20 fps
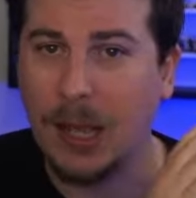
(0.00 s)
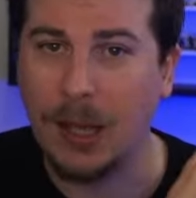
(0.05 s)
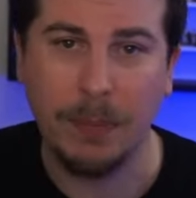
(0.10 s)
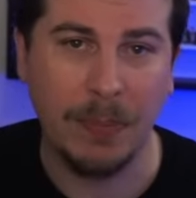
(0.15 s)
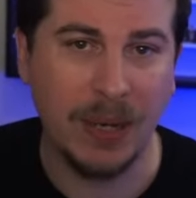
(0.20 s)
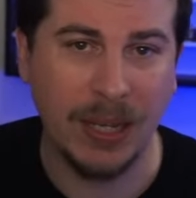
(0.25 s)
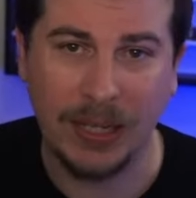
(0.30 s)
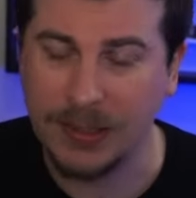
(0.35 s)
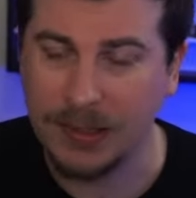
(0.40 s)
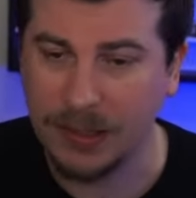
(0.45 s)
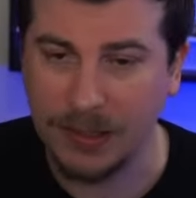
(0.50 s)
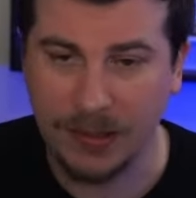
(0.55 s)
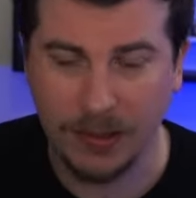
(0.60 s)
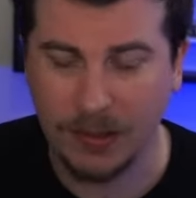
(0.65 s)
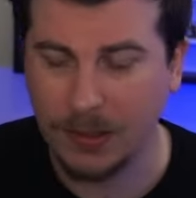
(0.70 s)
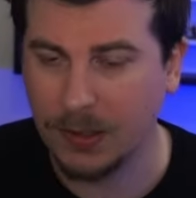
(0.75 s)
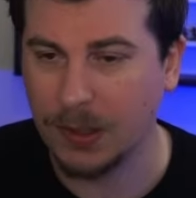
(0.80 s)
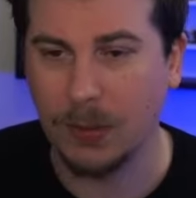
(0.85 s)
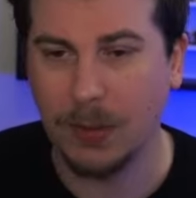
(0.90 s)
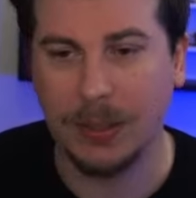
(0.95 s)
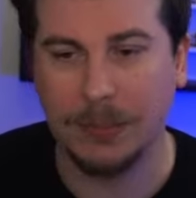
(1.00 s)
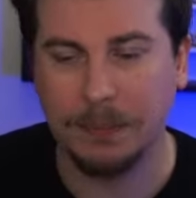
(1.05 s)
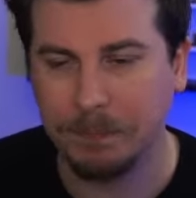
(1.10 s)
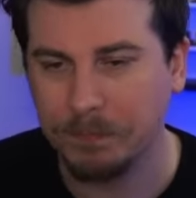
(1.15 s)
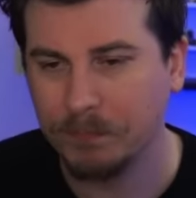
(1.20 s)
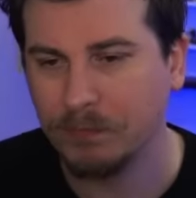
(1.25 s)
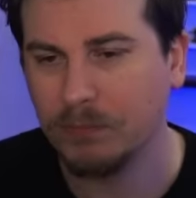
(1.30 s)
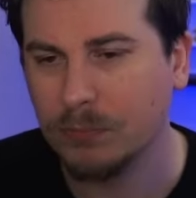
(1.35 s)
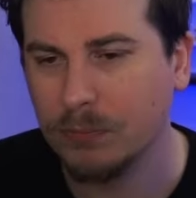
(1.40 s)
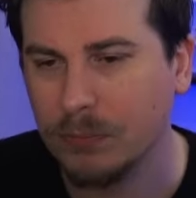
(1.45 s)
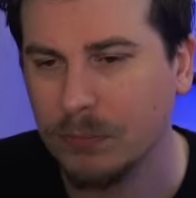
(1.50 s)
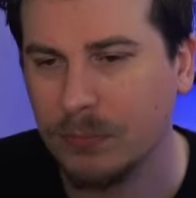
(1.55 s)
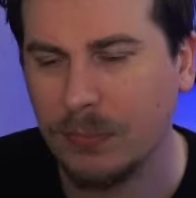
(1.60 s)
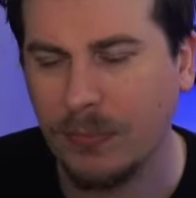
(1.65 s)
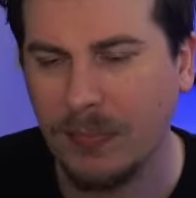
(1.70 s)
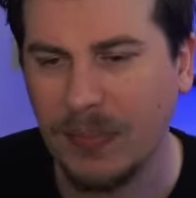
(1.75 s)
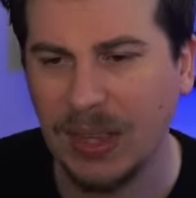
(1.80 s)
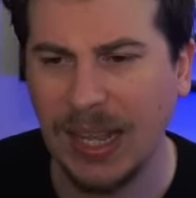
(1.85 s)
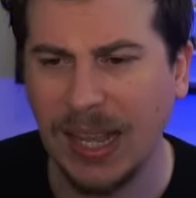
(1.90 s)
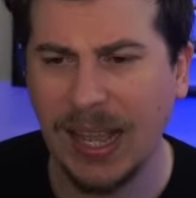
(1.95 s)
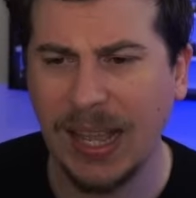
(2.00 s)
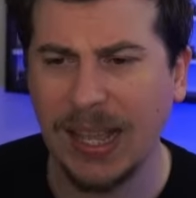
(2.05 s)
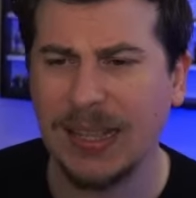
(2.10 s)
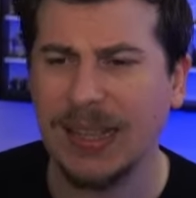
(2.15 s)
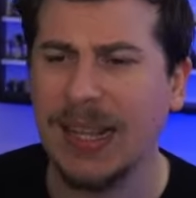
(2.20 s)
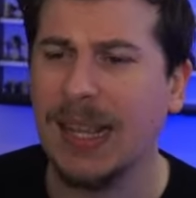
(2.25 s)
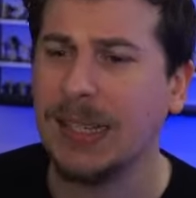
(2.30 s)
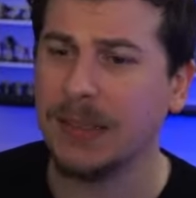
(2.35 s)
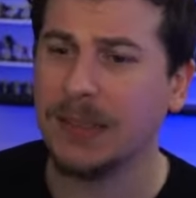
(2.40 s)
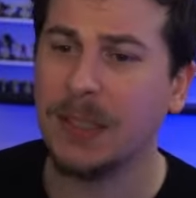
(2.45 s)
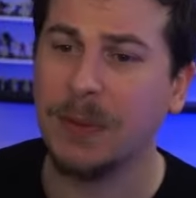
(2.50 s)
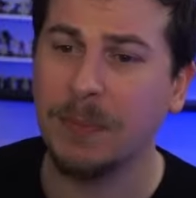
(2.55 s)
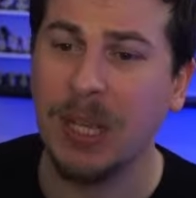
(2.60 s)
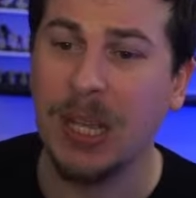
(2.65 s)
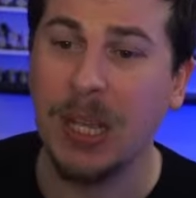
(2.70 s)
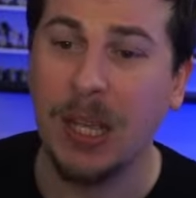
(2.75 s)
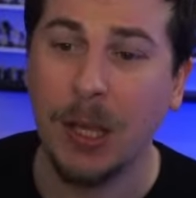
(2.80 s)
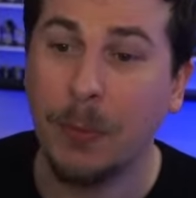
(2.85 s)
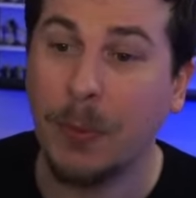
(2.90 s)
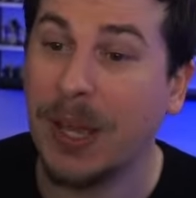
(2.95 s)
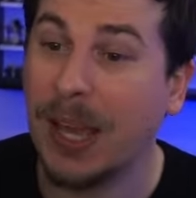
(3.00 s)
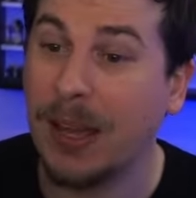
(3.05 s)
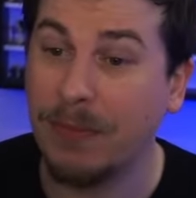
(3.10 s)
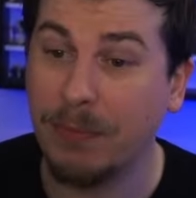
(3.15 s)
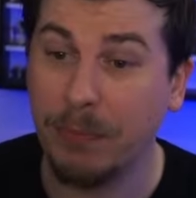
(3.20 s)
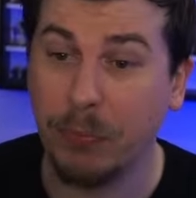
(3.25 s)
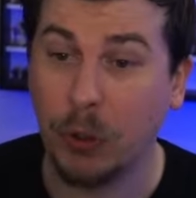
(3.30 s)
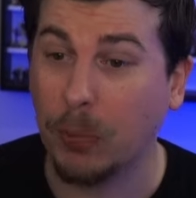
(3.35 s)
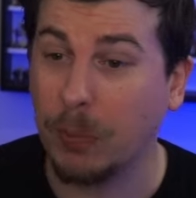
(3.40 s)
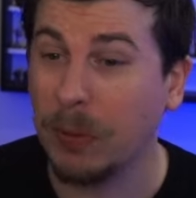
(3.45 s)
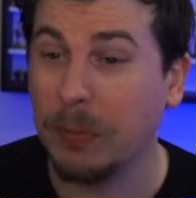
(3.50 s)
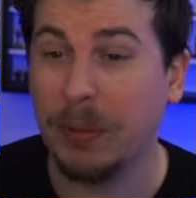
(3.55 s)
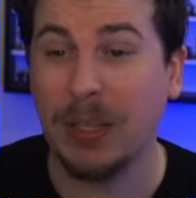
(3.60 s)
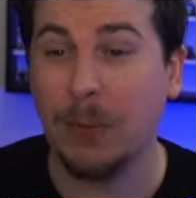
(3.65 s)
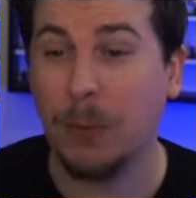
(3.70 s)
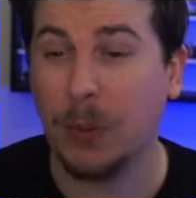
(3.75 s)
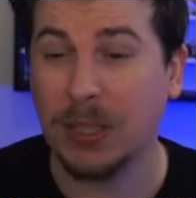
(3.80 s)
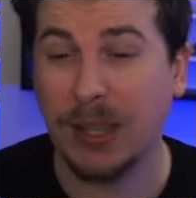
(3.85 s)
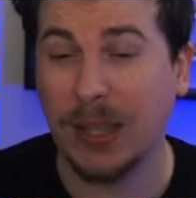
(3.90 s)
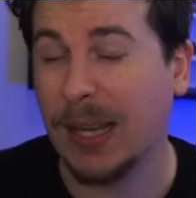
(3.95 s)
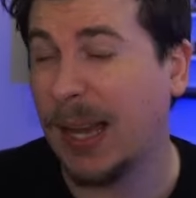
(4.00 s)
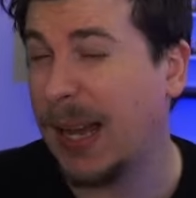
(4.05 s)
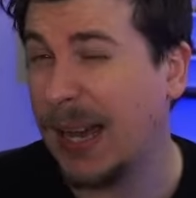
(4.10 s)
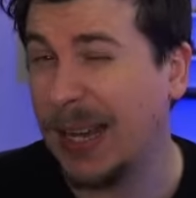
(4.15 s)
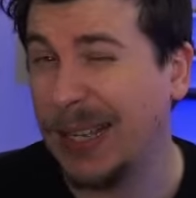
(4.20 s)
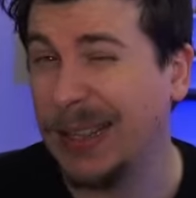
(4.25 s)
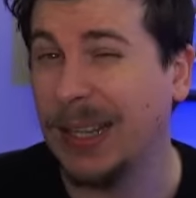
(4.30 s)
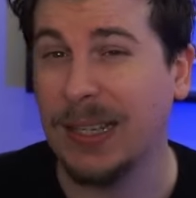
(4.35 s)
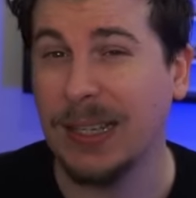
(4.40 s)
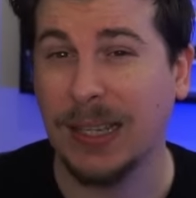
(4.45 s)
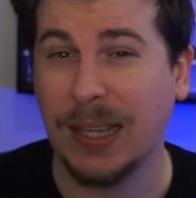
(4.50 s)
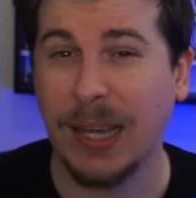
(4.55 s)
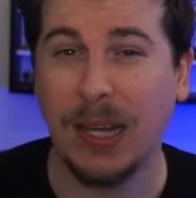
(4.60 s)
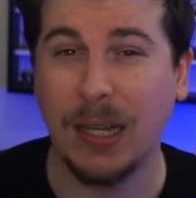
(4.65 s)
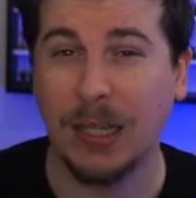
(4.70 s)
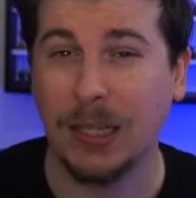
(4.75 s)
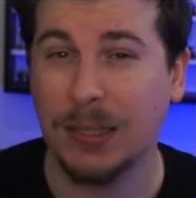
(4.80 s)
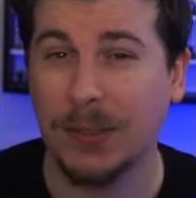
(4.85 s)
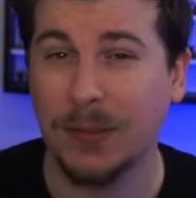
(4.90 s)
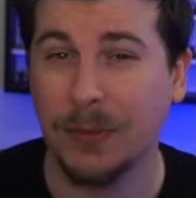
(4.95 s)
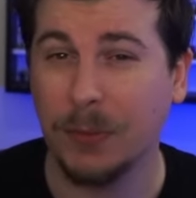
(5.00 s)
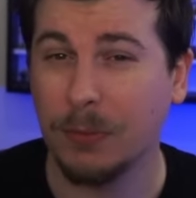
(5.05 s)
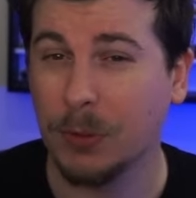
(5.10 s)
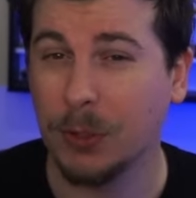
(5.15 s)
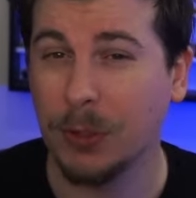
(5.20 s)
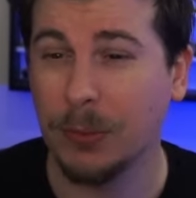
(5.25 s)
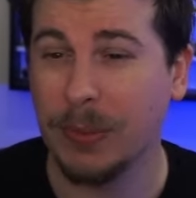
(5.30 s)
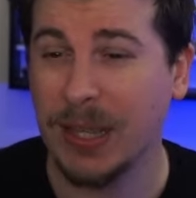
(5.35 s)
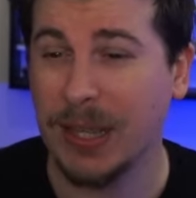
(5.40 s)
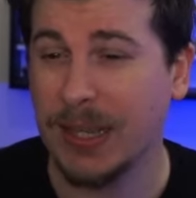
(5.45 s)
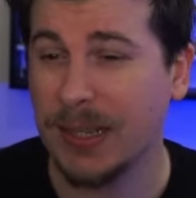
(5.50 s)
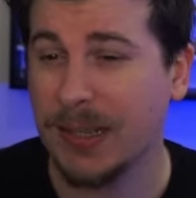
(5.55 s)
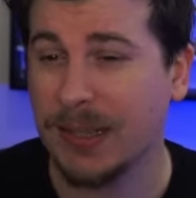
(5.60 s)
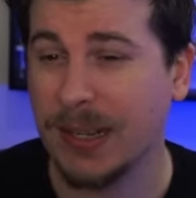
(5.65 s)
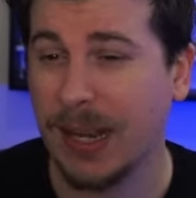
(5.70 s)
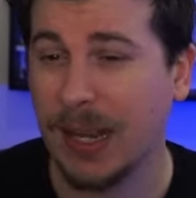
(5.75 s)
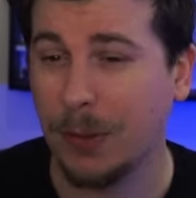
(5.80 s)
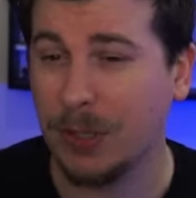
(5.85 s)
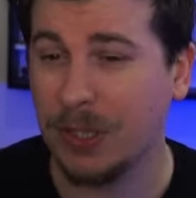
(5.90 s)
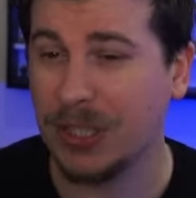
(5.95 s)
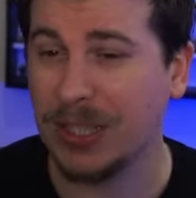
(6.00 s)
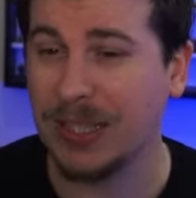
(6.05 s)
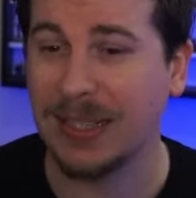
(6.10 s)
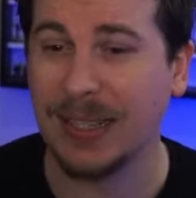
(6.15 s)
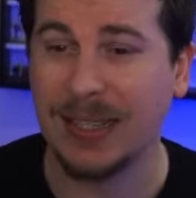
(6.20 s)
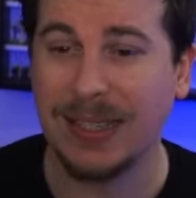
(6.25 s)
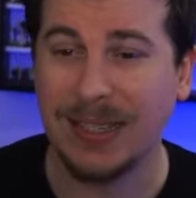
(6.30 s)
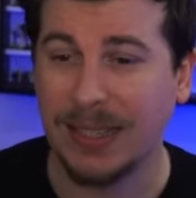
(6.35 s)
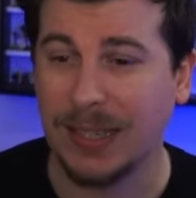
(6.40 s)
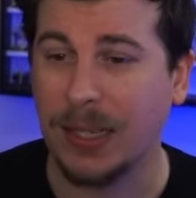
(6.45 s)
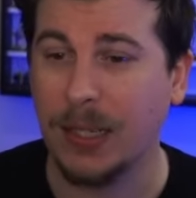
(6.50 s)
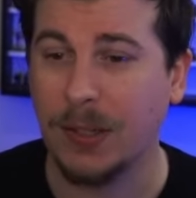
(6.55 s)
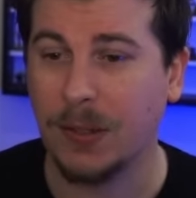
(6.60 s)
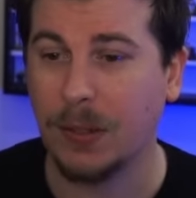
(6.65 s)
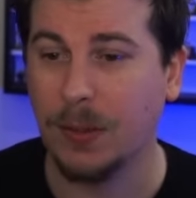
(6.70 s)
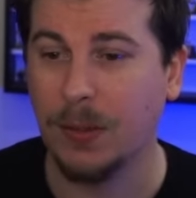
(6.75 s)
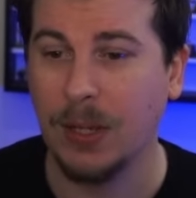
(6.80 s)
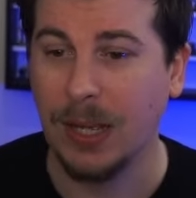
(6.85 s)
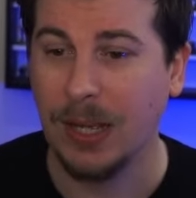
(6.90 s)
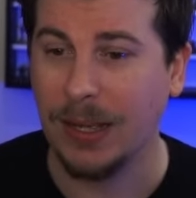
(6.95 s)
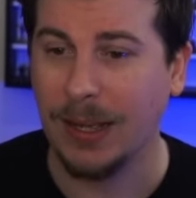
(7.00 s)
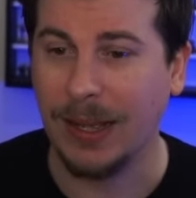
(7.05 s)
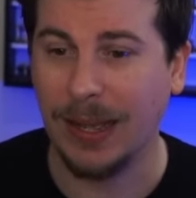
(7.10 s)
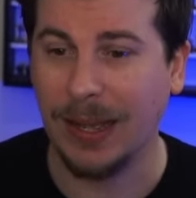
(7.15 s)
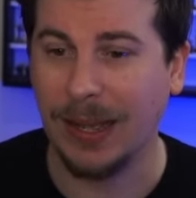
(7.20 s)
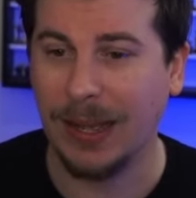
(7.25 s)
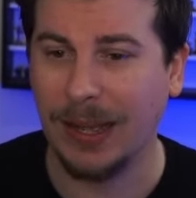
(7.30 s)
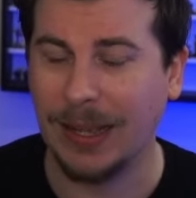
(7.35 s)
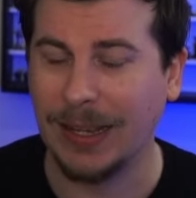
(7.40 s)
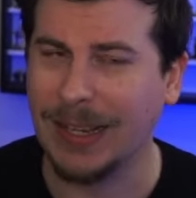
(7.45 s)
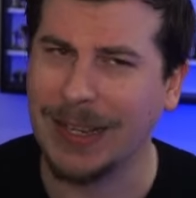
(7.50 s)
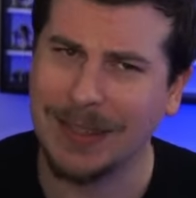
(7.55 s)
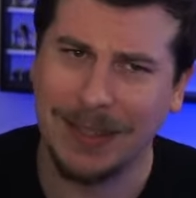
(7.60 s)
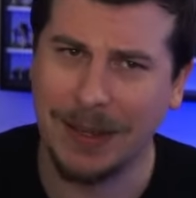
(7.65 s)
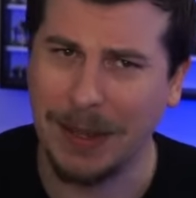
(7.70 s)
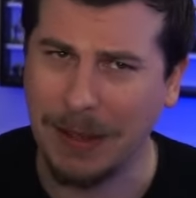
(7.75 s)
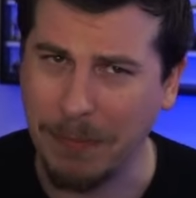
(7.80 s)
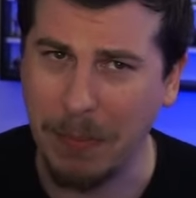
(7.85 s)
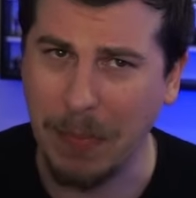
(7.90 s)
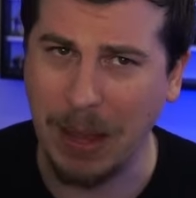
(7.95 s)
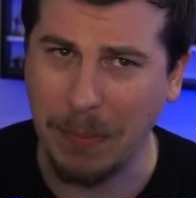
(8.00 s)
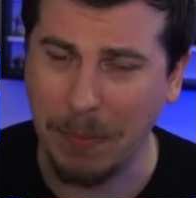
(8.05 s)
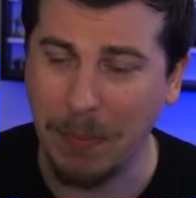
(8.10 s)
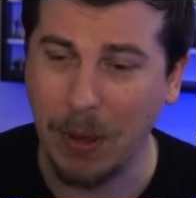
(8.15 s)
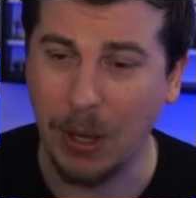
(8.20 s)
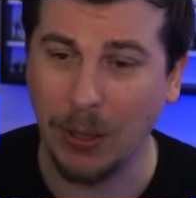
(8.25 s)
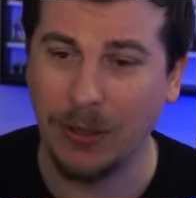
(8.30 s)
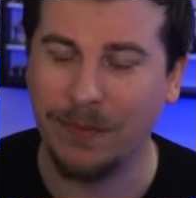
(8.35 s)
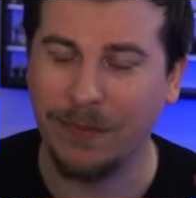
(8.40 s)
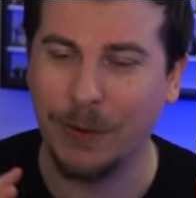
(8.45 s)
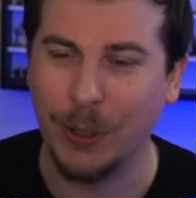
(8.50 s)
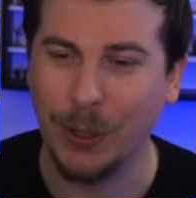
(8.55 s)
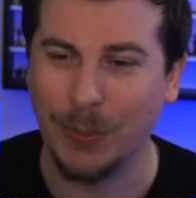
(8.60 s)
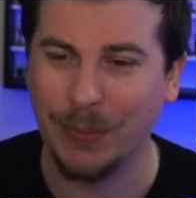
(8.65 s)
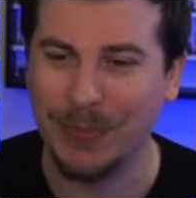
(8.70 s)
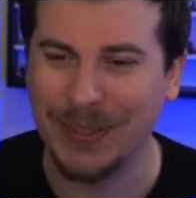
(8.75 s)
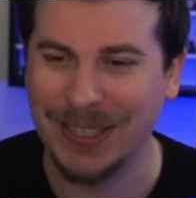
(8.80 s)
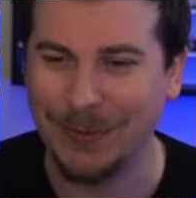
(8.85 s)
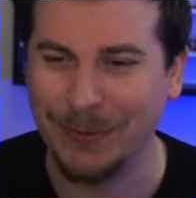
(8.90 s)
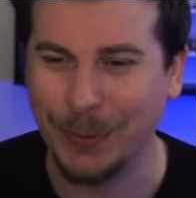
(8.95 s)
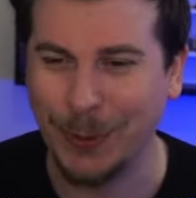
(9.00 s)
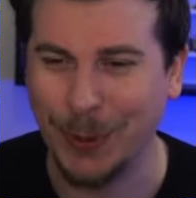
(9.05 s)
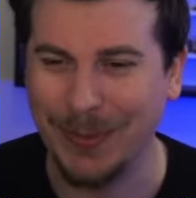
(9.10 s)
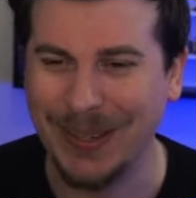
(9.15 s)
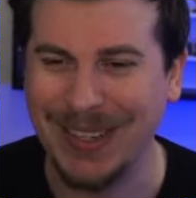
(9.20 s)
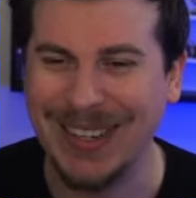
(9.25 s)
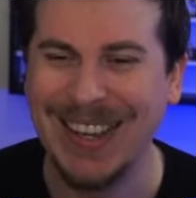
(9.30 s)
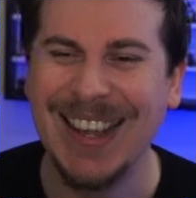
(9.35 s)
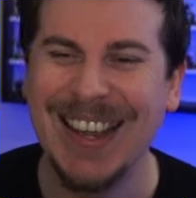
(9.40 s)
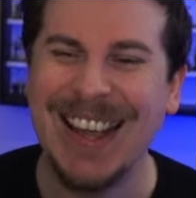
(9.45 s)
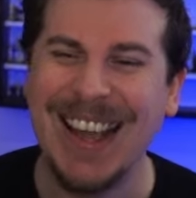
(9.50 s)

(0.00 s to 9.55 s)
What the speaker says: Pegasus and so on. Next up, we have probably one of the highlight cards from Ruby this set, which is Sisu, I guess in both forms in Ruby.